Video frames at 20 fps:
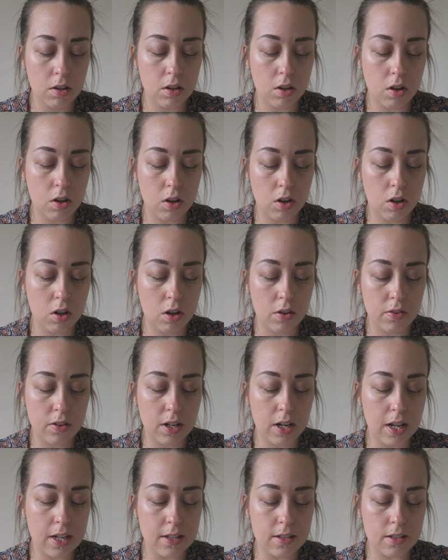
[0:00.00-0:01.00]
The Hot Cloth
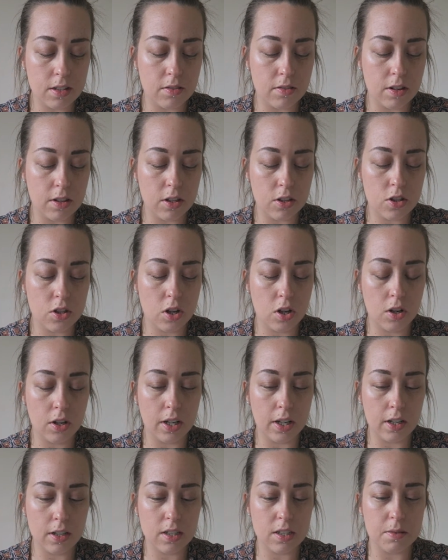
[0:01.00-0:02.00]
Cleanser and the
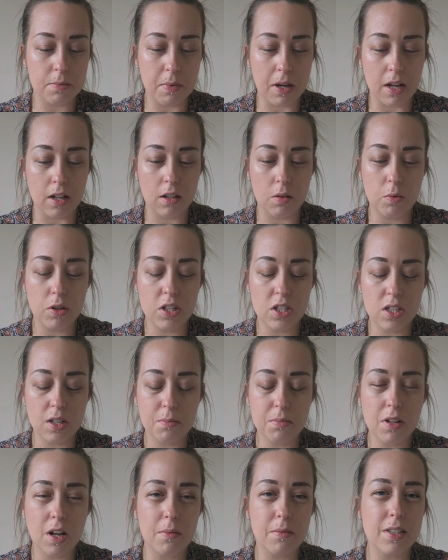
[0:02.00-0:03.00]
tonic smell, which
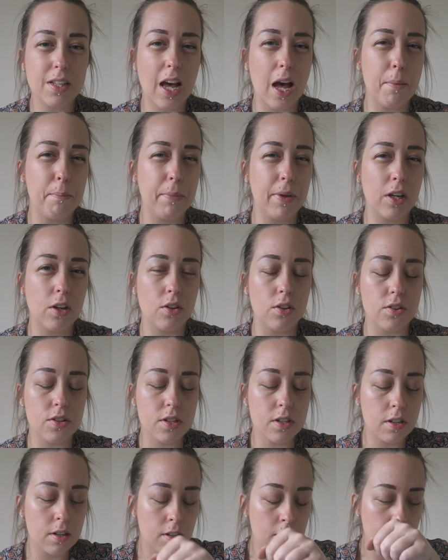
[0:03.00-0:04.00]
sometimes can be
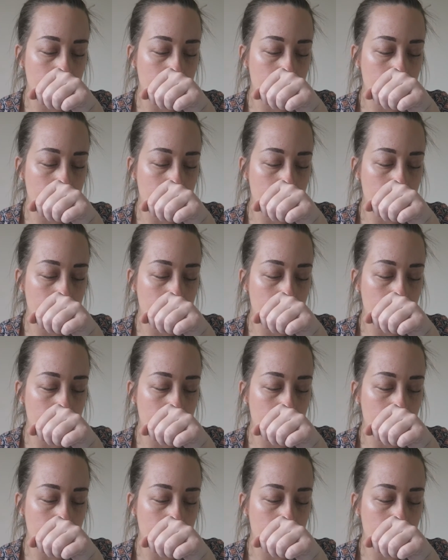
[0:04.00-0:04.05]
good.